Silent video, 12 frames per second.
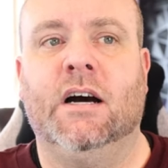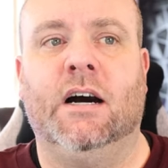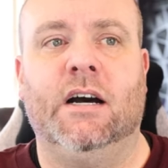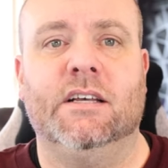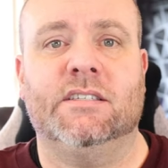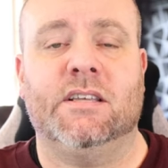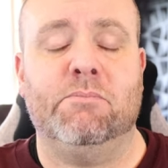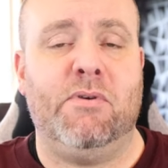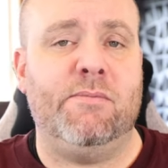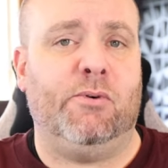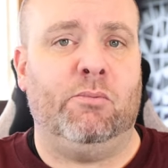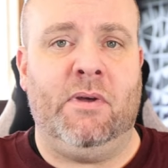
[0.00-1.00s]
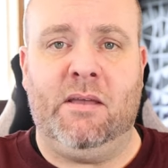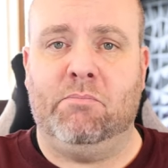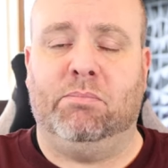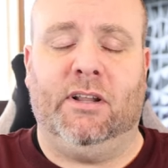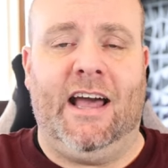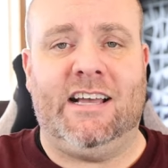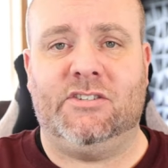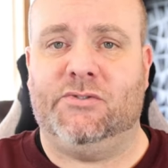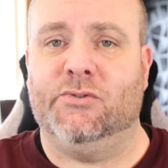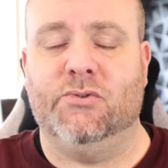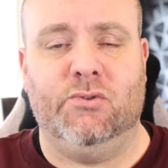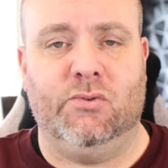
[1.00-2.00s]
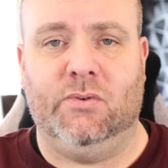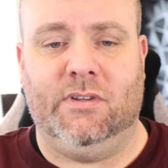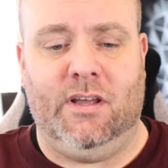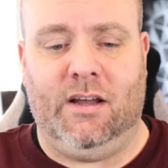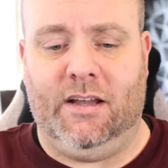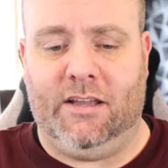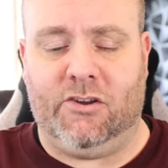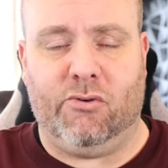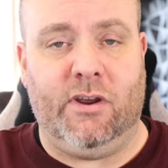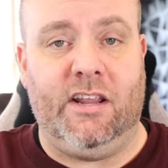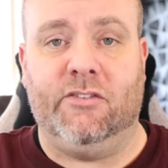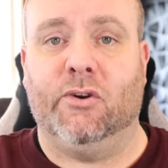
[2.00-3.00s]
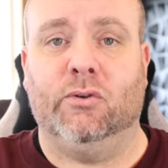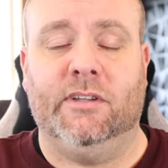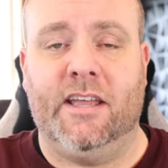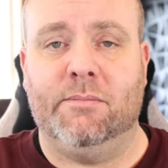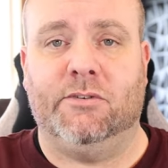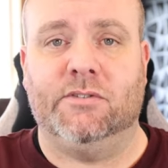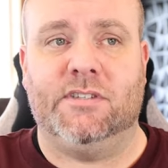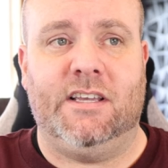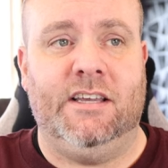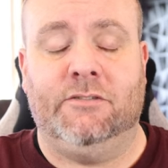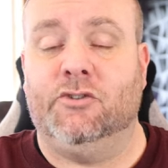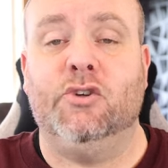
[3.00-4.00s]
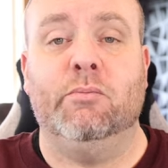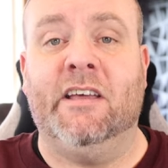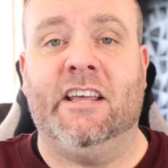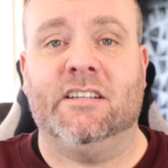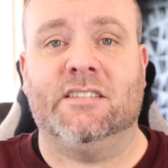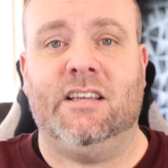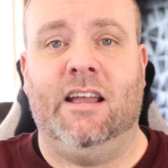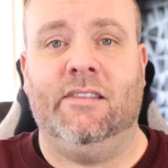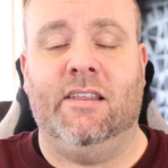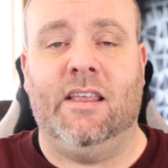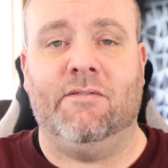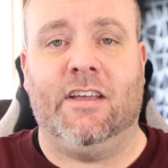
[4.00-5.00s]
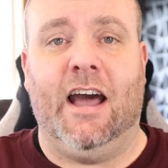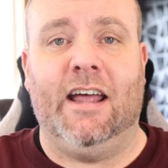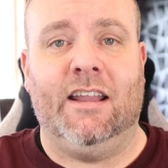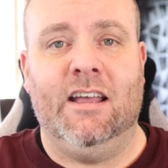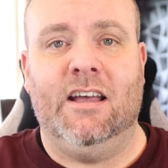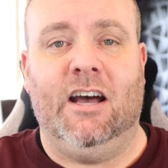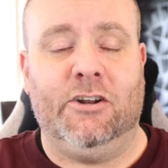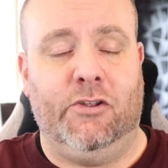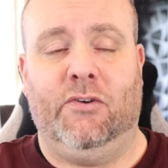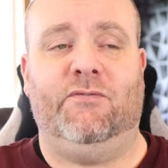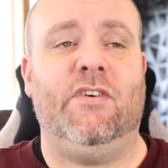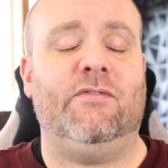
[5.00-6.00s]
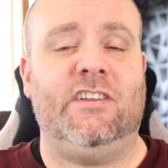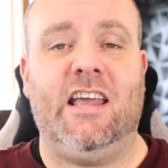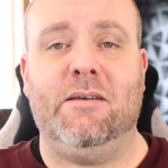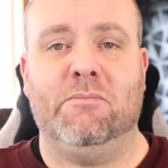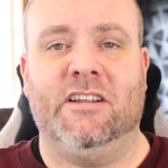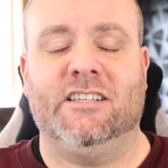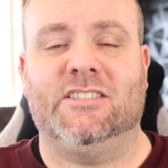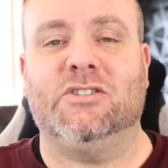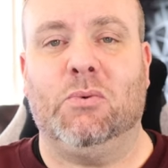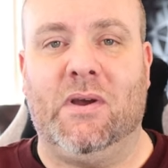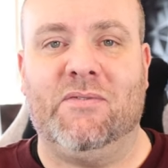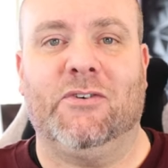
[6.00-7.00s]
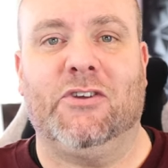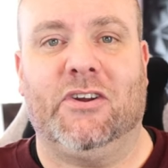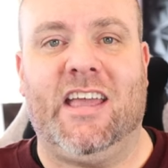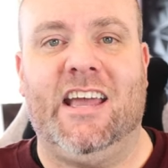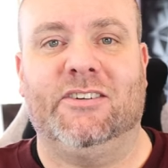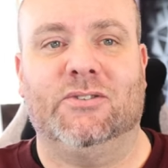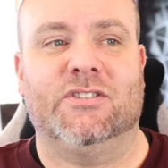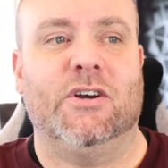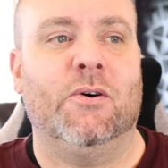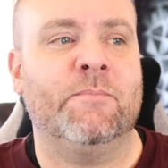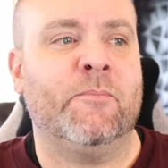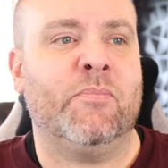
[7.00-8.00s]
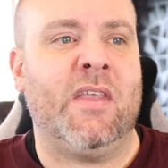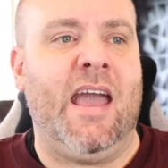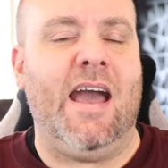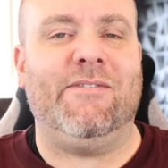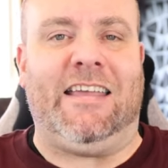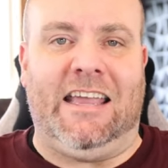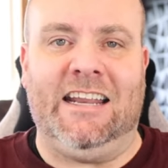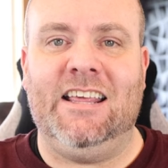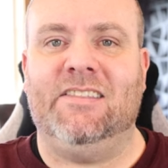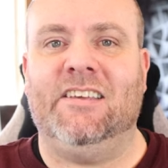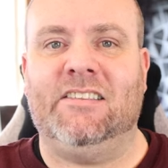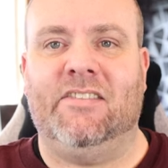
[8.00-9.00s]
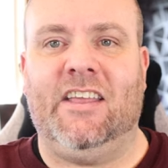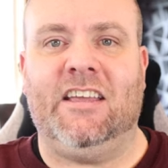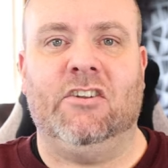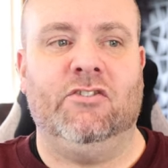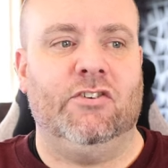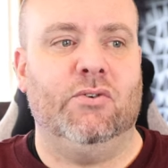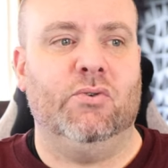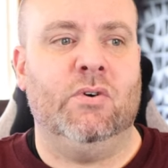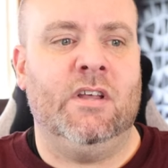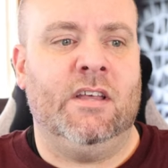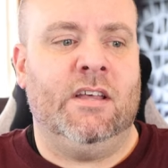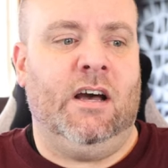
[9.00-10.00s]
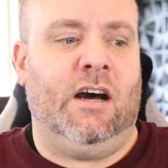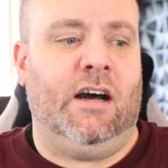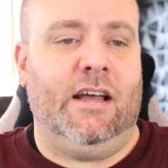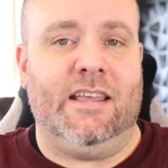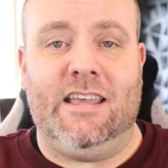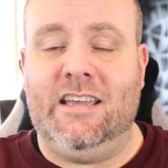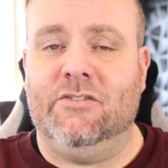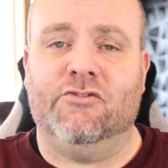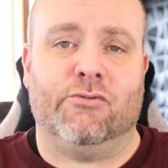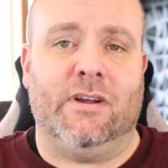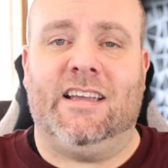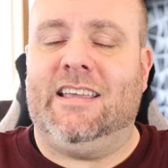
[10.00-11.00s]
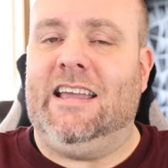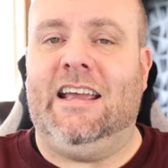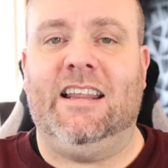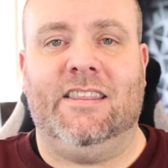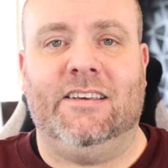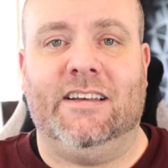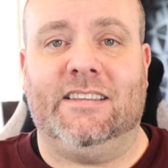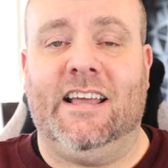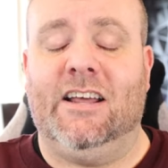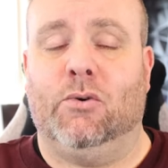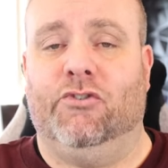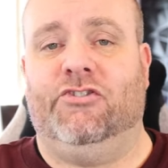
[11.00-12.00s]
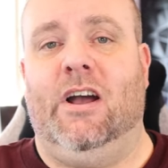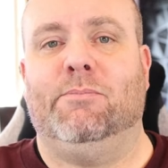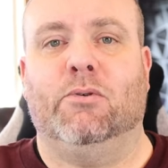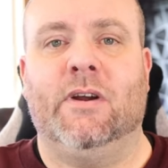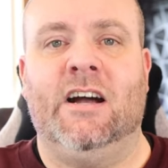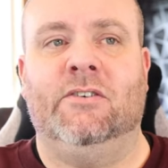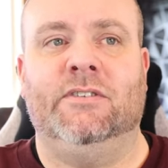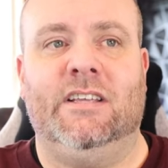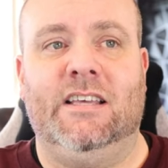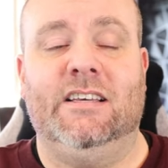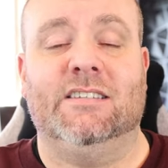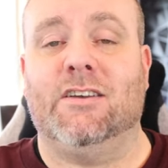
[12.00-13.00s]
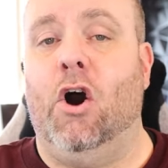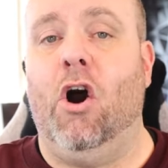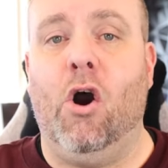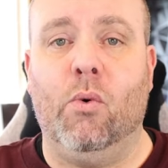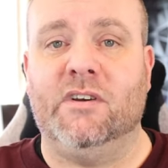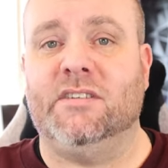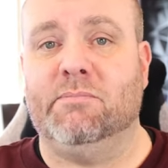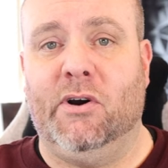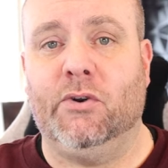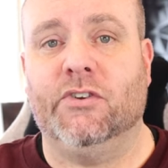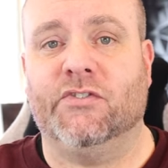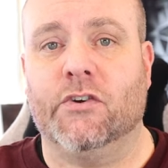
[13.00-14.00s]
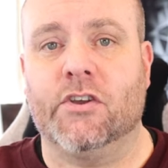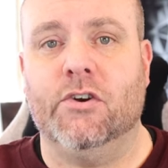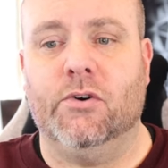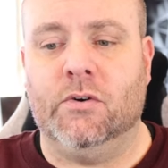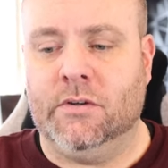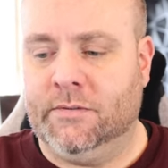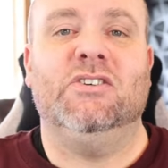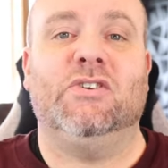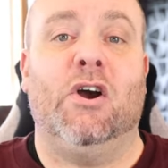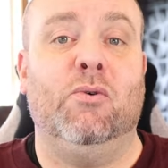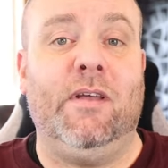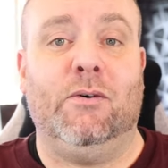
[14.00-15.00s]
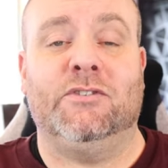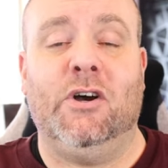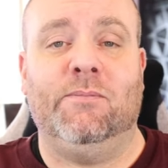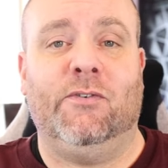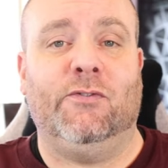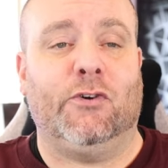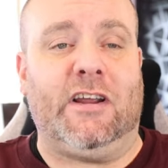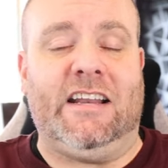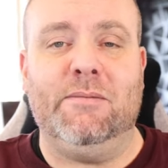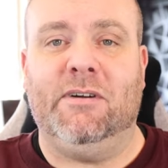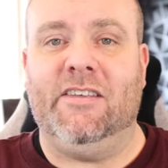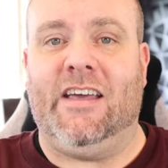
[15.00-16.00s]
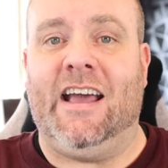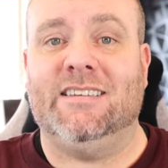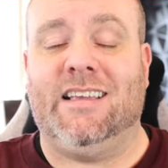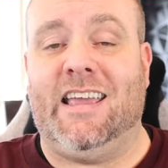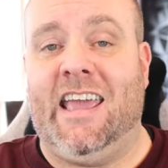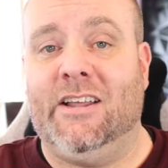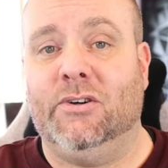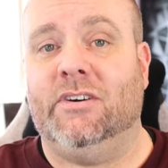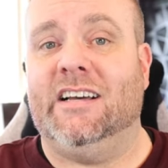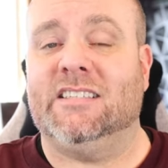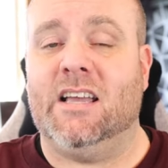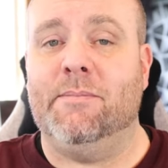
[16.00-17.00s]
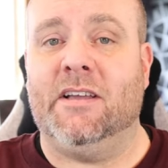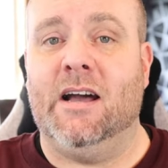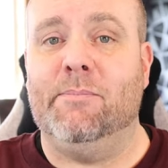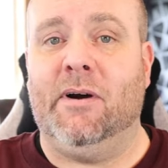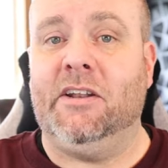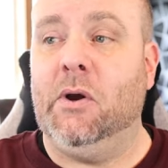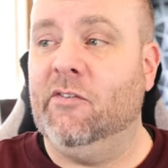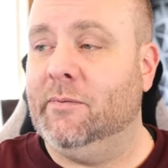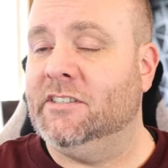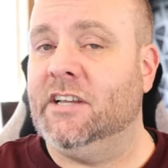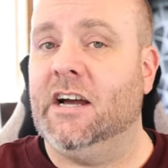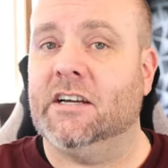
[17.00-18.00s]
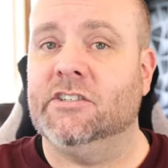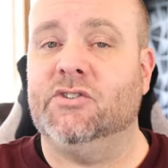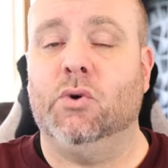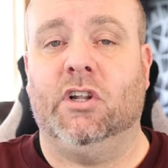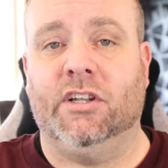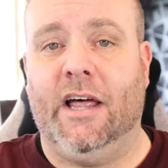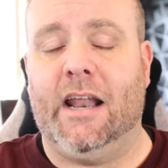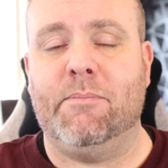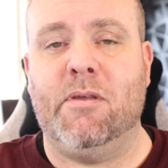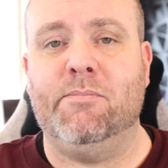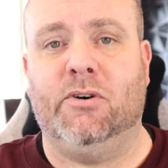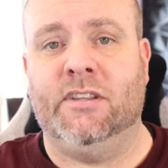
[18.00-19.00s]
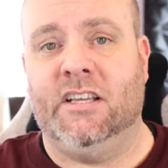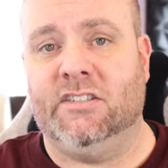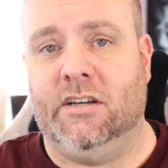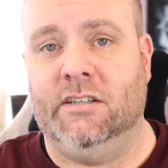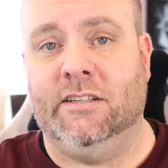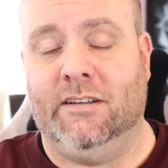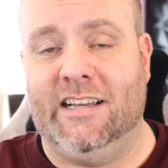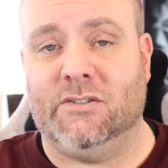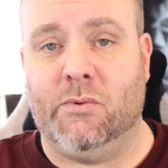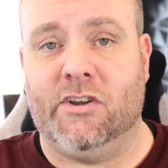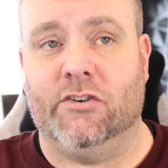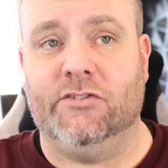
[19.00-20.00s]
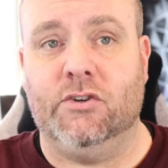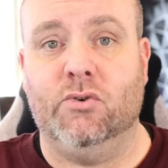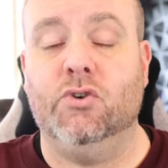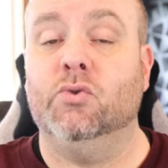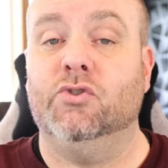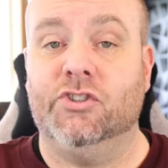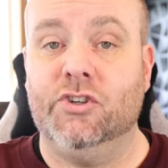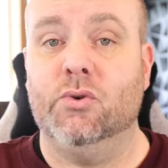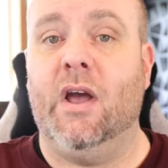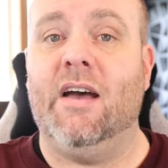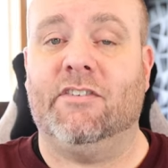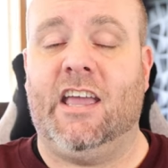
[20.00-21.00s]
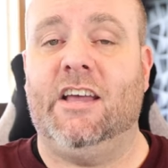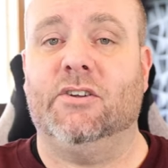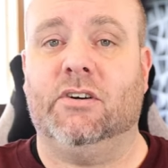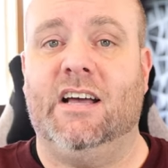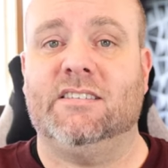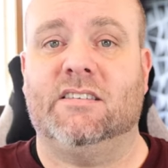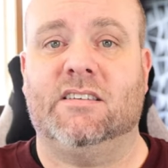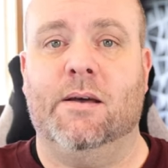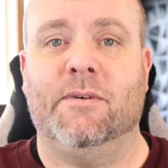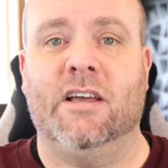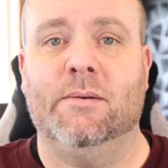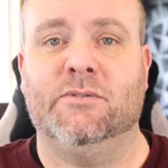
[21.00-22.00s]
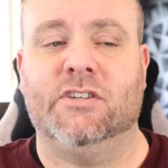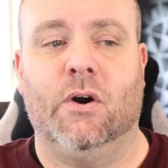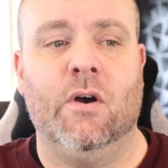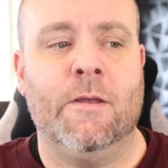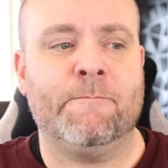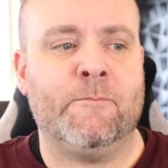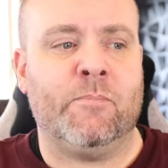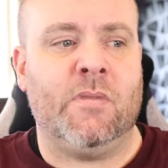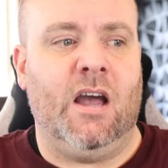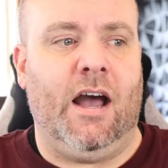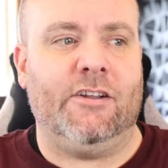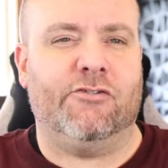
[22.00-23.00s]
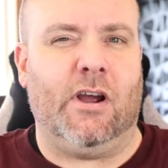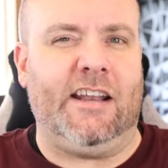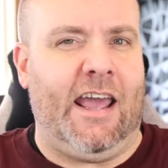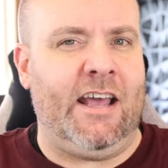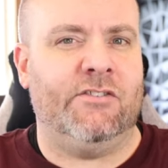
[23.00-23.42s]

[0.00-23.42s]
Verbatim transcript: Uh, some people may blast through uh, creating their labels in two minutes and then they've got another 58 minutes to wait for their candles. So, having anything that they can do, uh, eat, drink, anything like that, or shop around is always a bonus for you. So I hope that was helpful for anybody that has a candle class coming up. I know I've been talking to a lot of people in the, in the last week or two who do have candle classes coming up. So I tried to